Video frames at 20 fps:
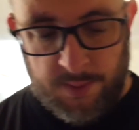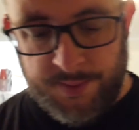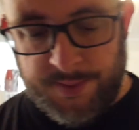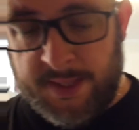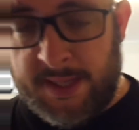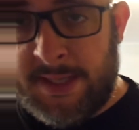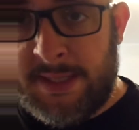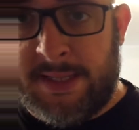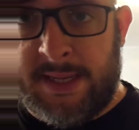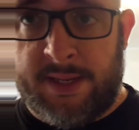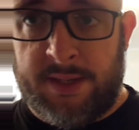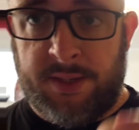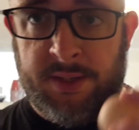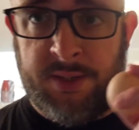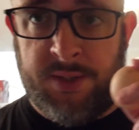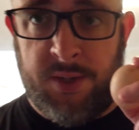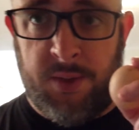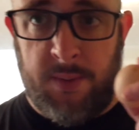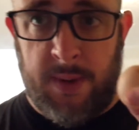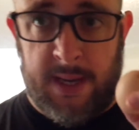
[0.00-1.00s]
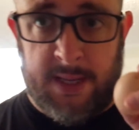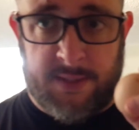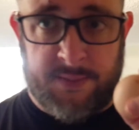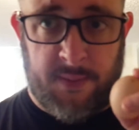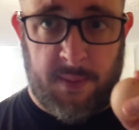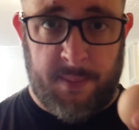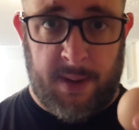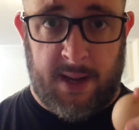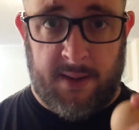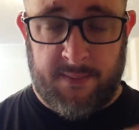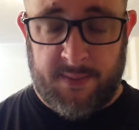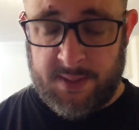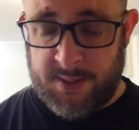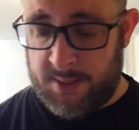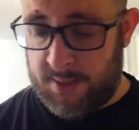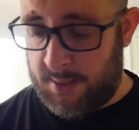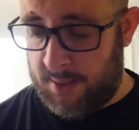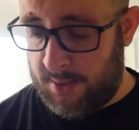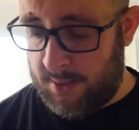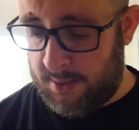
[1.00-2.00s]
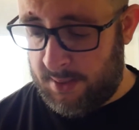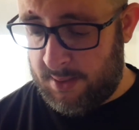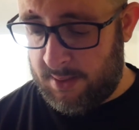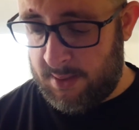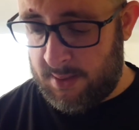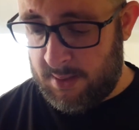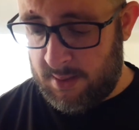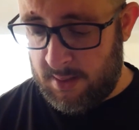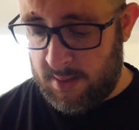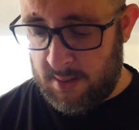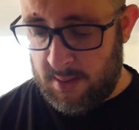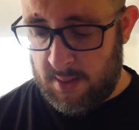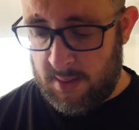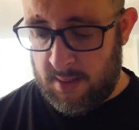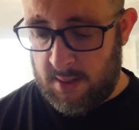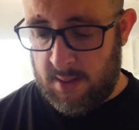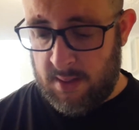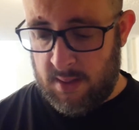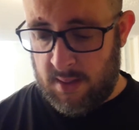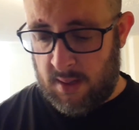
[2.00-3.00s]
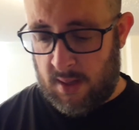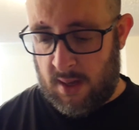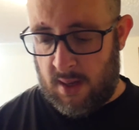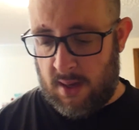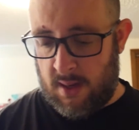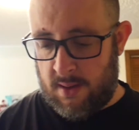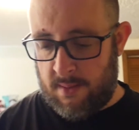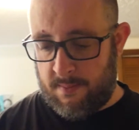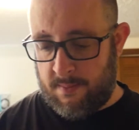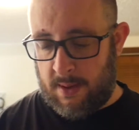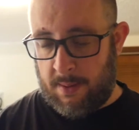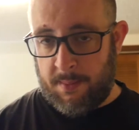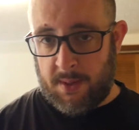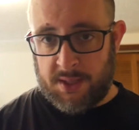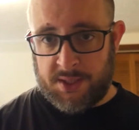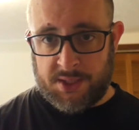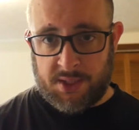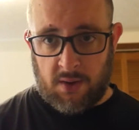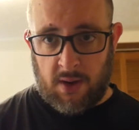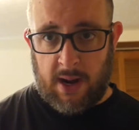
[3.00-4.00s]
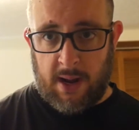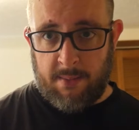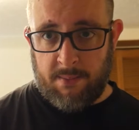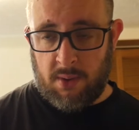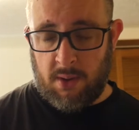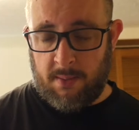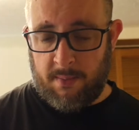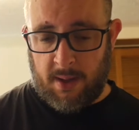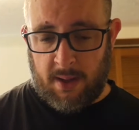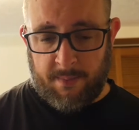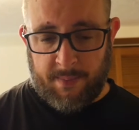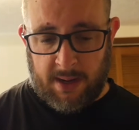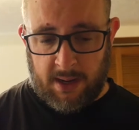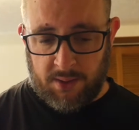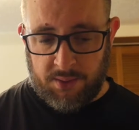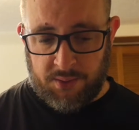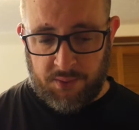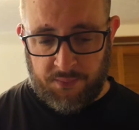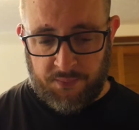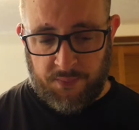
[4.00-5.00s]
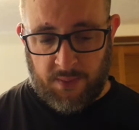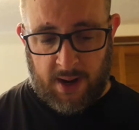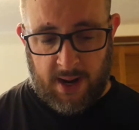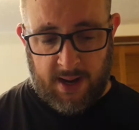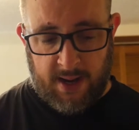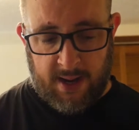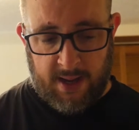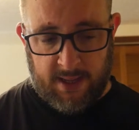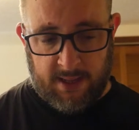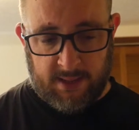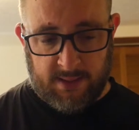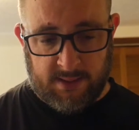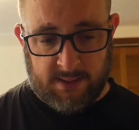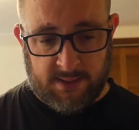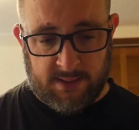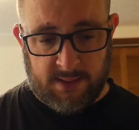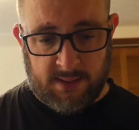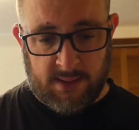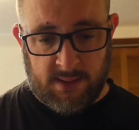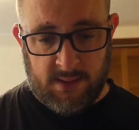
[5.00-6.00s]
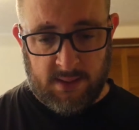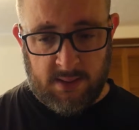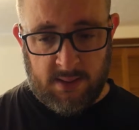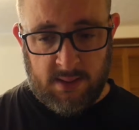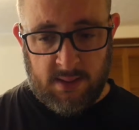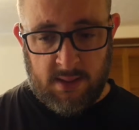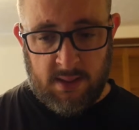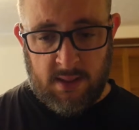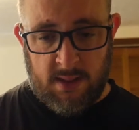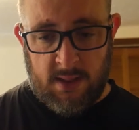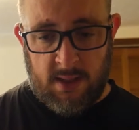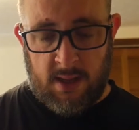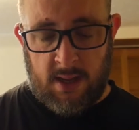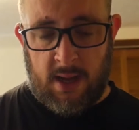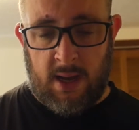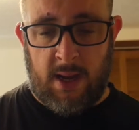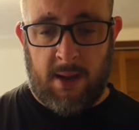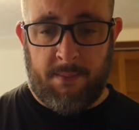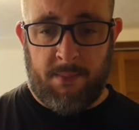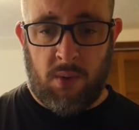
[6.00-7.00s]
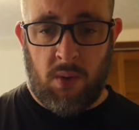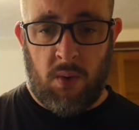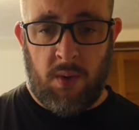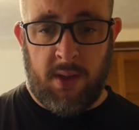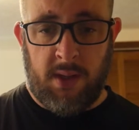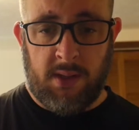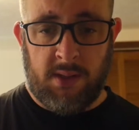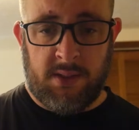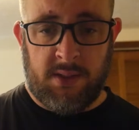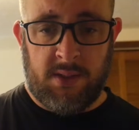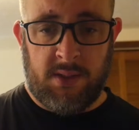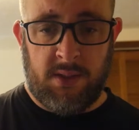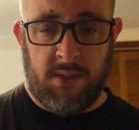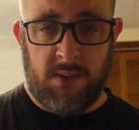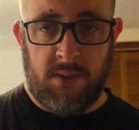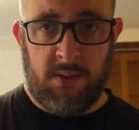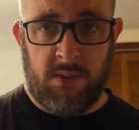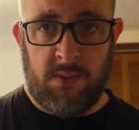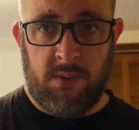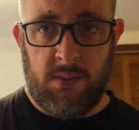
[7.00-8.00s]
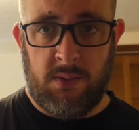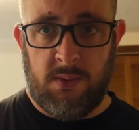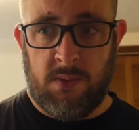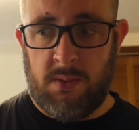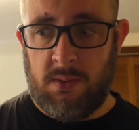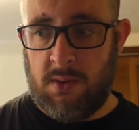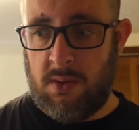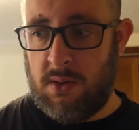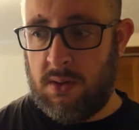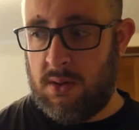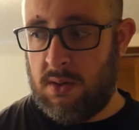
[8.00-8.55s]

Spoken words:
So like I said, 2 eggs for breakfast. I'm going to scramble them up. I don't do fried eggs. I'm going to